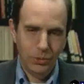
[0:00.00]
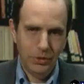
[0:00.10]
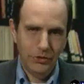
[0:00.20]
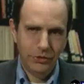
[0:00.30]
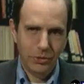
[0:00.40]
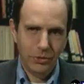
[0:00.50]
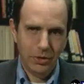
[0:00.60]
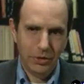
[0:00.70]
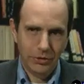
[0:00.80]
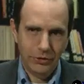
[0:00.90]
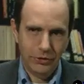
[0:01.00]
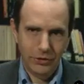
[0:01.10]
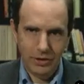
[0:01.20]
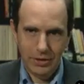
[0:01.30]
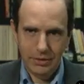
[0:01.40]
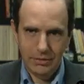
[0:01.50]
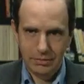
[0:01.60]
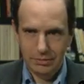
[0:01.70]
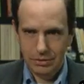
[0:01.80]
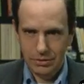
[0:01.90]
will reach stores
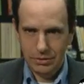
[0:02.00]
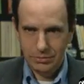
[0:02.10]
in